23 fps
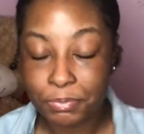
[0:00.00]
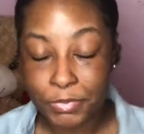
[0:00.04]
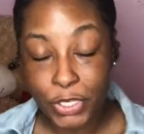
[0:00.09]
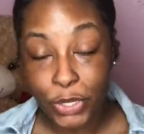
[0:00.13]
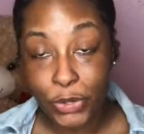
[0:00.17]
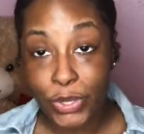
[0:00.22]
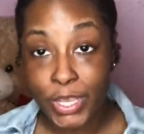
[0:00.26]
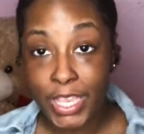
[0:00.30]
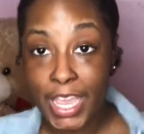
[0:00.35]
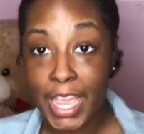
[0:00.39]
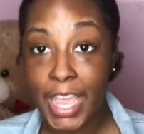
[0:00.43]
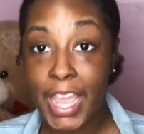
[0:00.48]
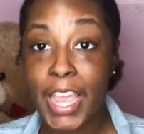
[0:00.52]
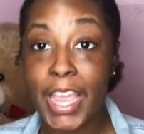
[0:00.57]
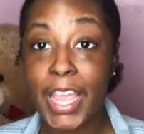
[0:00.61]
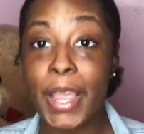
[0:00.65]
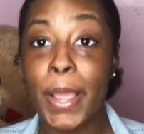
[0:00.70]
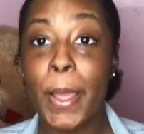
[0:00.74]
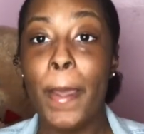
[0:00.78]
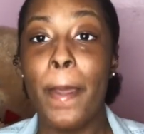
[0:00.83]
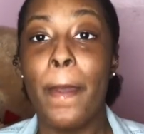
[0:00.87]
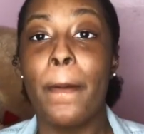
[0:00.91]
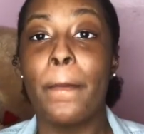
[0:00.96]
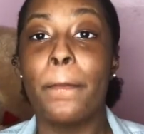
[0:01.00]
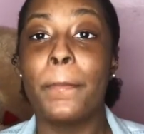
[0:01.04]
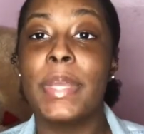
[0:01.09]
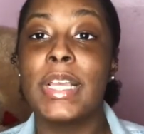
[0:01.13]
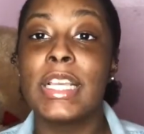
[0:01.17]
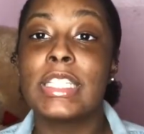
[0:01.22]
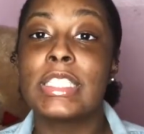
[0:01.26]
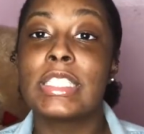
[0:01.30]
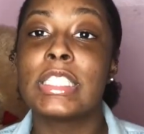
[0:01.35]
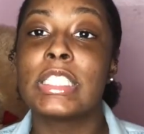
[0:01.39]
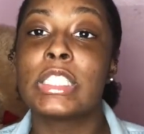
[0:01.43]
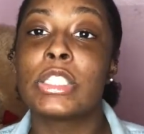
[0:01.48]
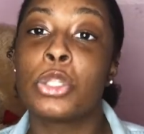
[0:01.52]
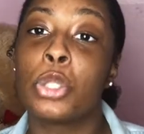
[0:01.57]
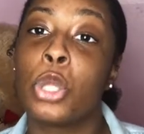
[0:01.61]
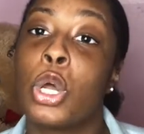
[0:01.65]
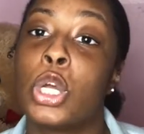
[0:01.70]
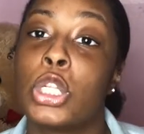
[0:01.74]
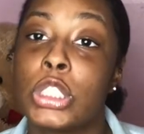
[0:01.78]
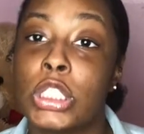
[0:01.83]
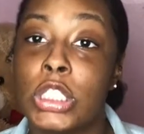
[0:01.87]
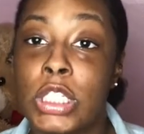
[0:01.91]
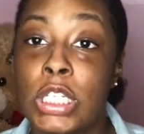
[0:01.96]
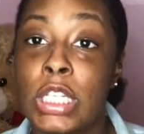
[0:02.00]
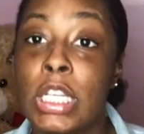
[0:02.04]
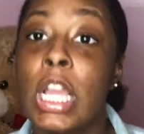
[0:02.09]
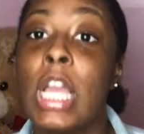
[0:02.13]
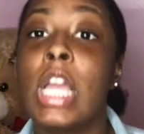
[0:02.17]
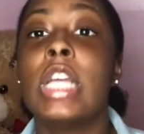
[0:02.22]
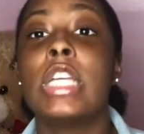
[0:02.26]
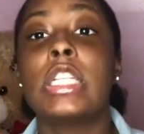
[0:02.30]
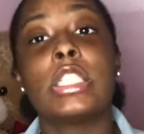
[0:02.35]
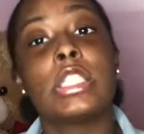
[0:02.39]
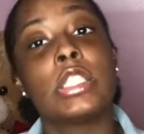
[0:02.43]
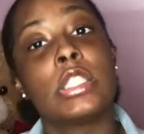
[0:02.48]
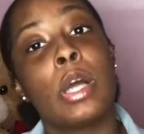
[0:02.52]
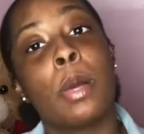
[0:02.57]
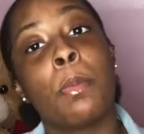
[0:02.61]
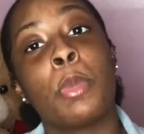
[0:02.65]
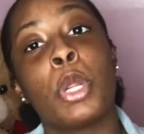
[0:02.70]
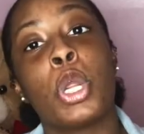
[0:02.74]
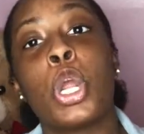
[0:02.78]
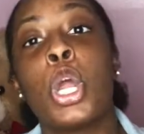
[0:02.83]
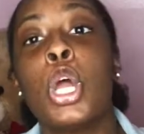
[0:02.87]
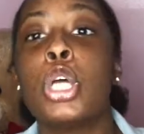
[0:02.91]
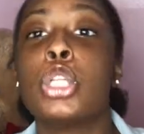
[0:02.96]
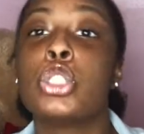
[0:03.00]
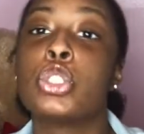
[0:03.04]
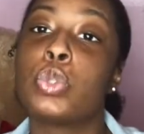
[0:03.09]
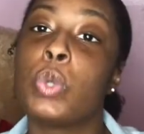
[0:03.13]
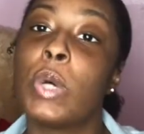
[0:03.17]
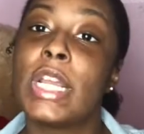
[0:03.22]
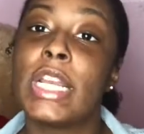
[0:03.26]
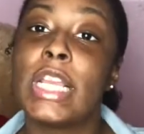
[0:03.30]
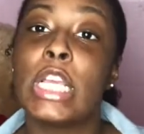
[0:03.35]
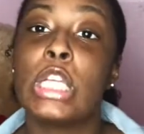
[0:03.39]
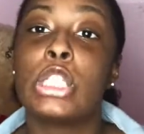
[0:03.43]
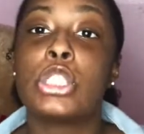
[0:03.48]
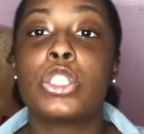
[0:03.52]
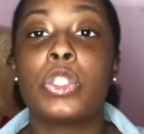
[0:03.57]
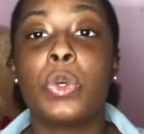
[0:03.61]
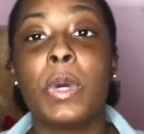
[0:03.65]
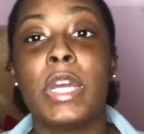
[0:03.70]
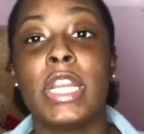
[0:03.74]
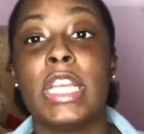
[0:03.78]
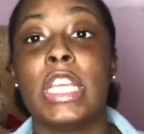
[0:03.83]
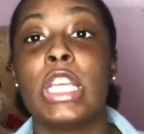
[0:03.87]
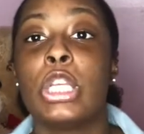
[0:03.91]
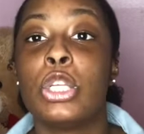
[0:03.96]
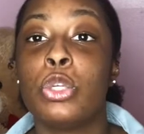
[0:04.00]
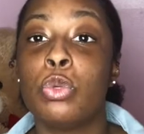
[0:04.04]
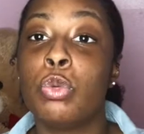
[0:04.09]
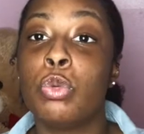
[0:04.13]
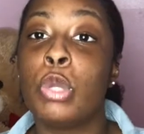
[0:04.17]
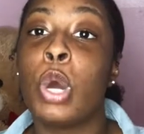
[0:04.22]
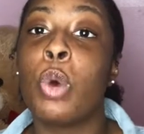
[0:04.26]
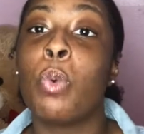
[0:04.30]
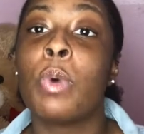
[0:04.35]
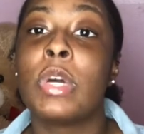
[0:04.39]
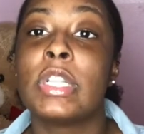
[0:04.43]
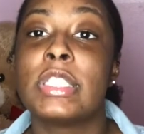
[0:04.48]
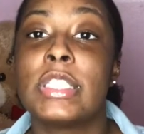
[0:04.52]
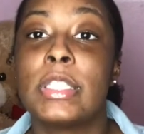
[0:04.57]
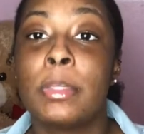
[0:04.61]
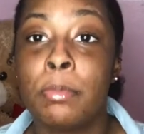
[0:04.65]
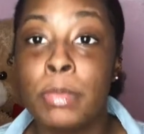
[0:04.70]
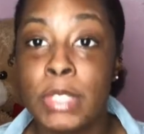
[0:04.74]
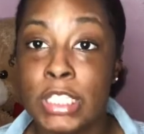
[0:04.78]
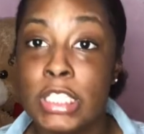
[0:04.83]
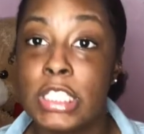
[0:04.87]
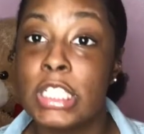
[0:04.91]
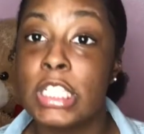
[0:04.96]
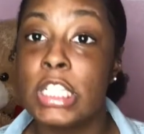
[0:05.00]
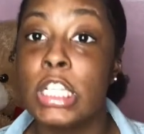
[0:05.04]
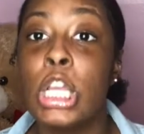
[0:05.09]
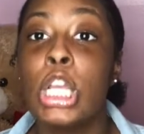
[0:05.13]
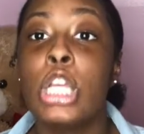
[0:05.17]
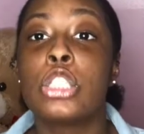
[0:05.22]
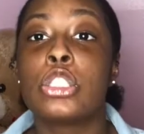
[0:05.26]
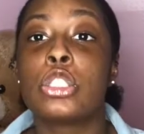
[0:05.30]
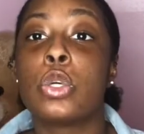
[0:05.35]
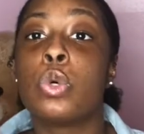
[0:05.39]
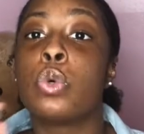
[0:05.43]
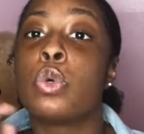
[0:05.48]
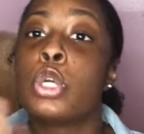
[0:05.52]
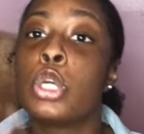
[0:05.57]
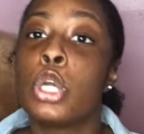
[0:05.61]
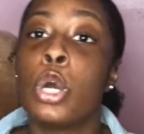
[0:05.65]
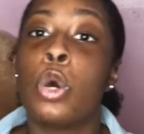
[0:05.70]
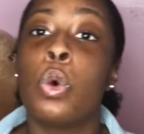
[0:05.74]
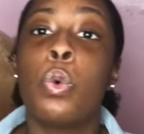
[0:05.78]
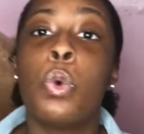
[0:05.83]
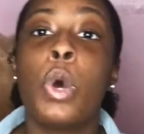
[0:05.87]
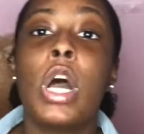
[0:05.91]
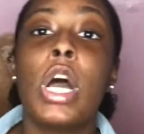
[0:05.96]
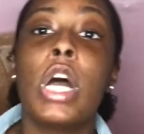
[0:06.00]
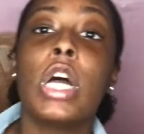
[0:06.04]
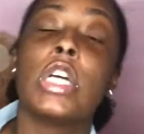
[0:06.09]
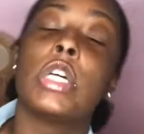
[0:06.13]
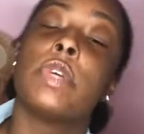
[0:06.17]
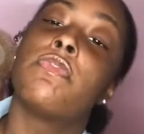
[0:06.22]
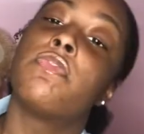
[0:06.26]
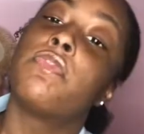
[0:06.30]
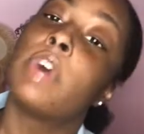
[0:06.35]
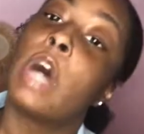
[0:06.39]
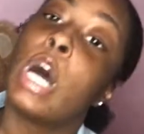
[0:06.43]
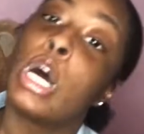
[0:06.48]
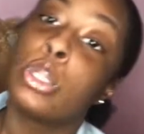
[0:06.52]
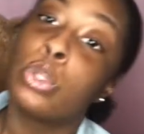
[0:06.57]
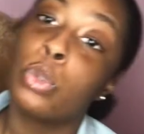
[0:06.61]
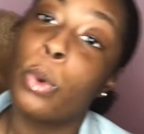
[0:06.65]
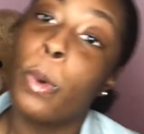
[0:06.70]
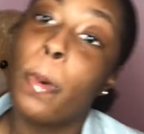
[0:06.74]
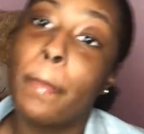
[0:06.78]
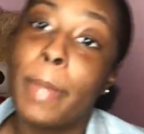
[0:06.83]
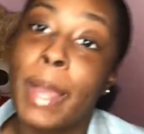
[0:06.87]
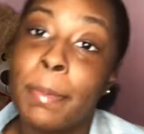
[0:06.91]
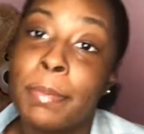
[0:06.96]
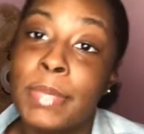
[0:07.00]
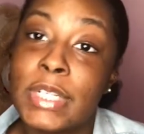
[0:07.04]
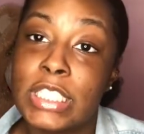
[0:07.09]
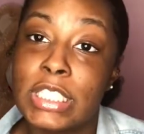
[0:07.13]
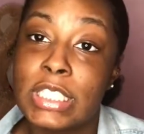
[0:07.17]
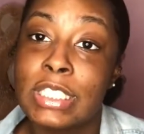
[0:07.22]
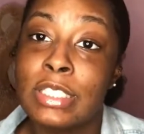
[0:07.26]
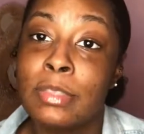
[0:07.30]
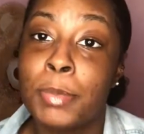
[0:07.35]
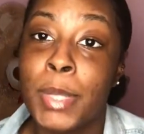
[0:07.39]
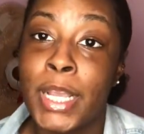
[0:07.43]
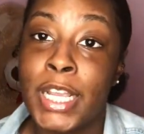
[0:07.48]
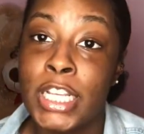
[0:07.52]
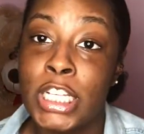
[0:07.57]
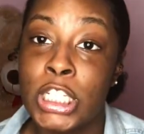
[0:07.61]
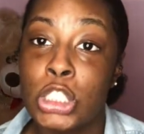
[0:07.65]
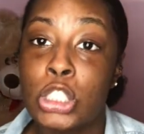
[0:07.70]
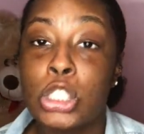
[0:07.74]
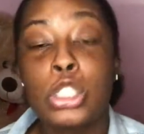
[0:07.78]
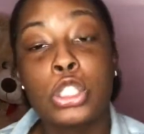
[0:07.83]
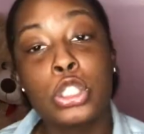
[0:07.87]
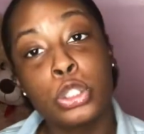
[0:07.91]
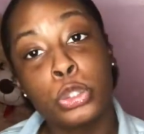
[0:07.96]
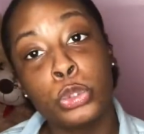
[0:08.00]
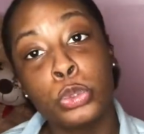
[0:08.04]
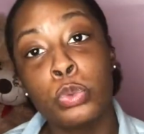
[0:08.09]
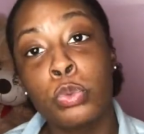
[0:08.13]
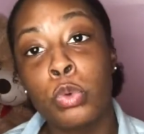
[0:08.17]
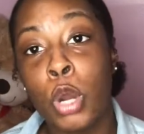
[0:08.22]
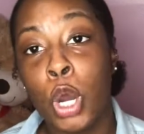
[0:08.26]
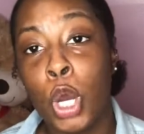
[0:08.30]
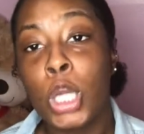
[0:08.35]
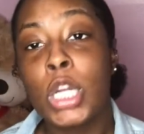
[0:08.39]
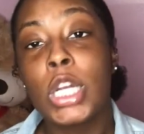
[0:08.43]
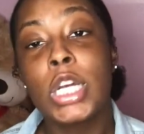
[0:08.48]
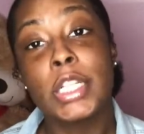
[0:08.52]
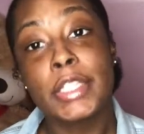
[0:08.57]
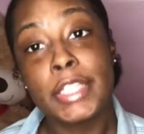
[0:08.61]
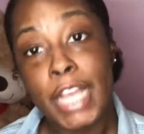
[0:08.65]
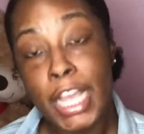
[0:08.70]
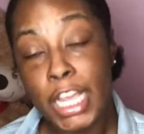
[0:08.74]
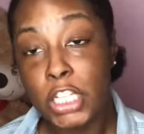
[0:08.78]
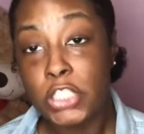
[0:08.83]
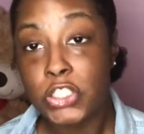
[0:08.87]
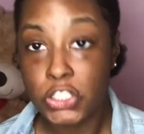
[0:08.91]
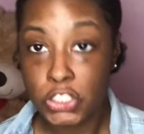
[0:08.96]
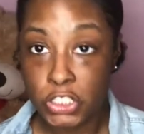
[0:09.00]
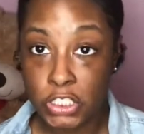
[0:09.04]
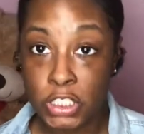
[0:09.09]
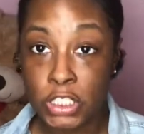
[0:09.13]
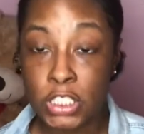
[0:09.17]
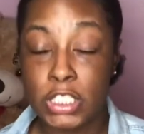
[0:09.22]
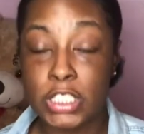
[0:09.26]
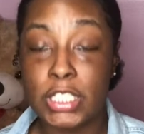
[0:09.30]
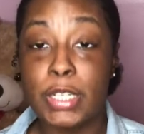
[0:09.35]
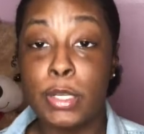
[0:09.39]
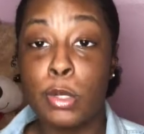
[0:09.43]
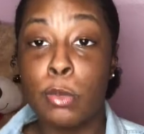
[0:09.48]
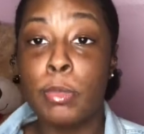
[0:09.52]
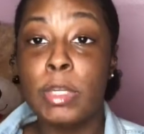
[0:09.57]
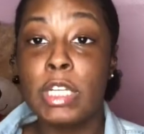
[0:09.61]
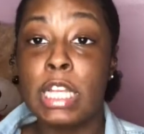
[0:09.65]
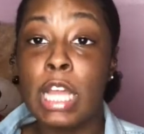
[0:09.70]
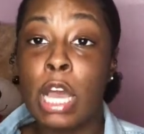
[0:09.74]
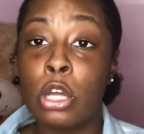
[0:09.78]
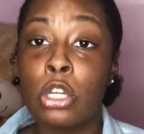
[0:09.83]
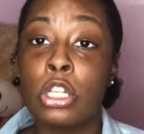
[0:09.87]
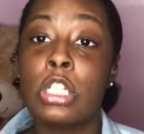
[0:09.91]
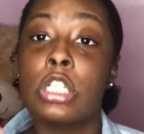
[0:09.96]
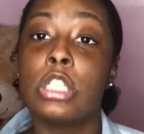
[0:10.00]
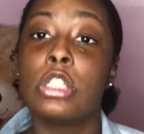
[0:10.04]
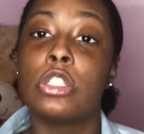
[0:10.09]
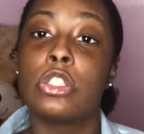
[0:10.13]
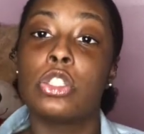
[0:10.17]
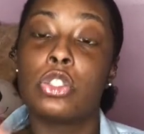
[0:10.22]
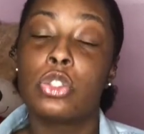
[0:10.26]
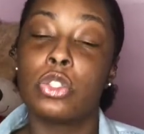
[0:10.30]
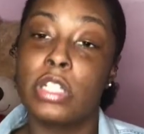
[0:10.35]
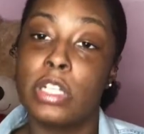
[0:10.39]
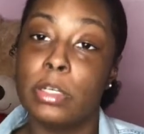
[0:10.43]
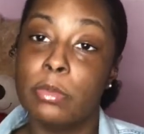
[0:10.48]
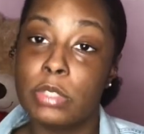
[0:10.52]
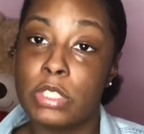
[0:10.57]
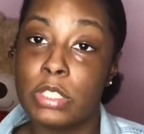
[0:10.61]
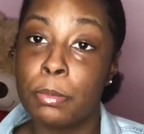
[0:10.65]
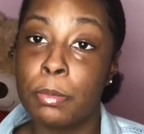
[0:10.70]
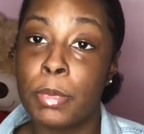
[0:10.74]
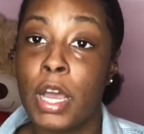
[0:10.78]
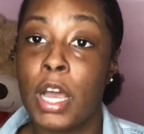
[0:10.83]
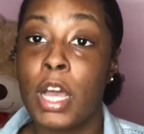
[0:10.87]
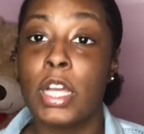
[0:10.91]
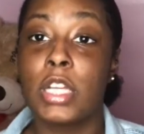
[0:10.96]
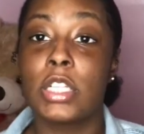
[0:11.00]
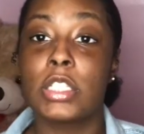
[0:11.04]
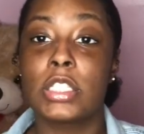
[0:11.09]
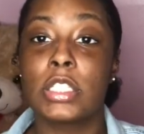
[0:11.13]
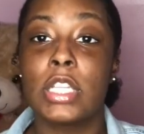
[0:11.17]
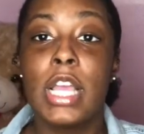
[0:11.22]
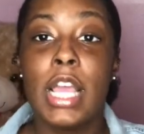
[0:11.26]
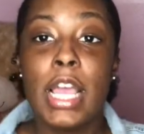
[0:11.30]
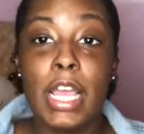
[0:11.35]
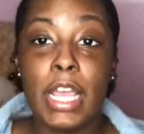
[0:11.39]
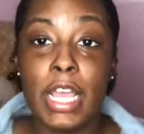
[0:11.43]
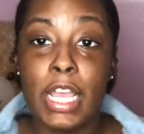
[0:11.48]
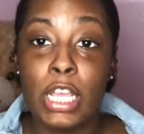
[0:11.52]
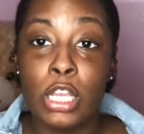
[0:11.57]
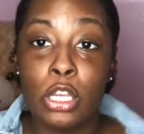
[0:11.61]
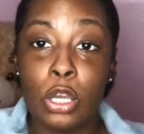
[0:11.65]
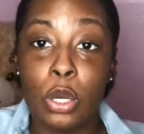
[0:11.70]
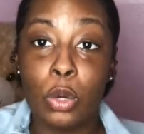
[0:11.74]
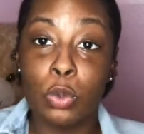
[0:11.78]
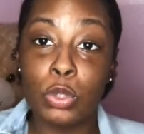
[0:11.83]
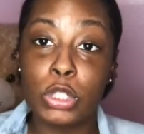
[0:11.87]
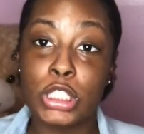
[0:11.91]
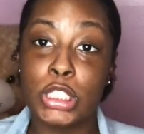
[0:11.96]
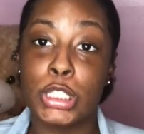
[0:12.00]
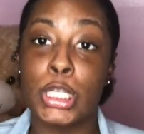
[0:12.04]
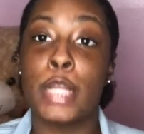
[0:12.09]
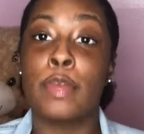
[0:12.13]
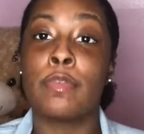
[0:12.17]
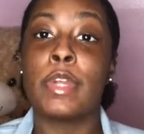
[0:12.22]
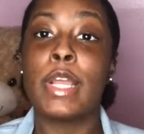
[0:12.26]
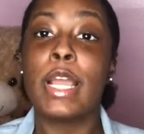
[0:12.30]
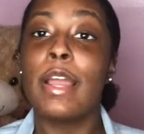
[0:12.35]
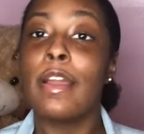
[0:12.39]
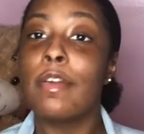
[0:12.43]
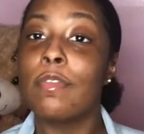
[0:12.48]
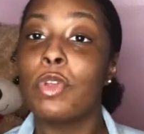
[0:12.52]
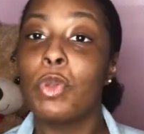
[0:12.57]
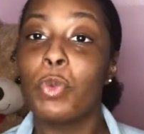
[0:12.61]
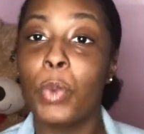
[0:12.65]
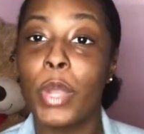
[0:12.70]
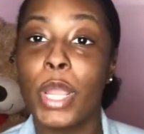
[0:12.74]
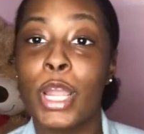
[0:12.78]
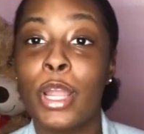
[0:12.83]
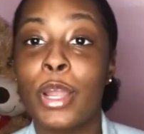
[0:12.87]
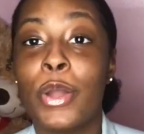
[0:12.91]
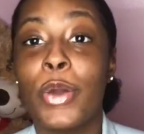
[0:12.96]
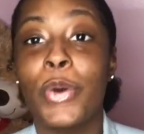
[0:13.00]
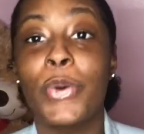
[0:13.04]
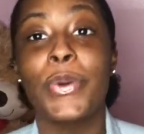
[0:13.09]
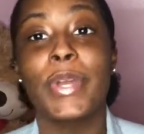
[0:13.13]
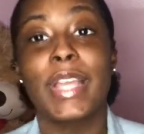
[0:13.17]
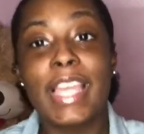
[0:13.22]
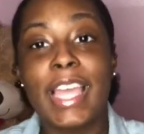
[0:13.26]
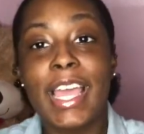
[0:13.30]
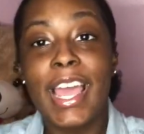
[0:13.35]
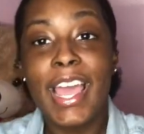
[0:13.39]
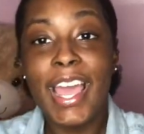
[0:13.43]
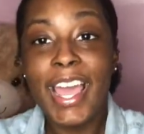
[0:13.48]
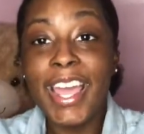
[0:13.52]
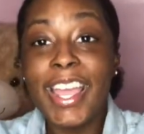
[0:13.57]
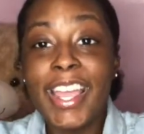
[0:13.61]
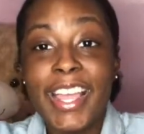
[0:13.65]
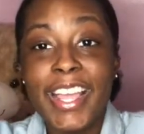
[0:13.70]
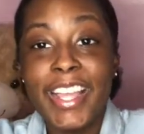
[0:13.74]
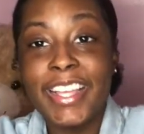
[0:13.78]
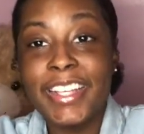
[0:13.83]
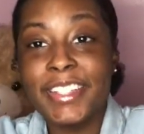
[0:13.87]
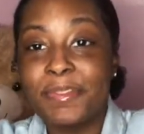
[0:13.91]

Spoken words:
Okay? Business launching summer 2020. You don't want to miss it. So go follow my business page, 2 Raw Collections. It'll be down in the description box. And go share it everywhere. Okay?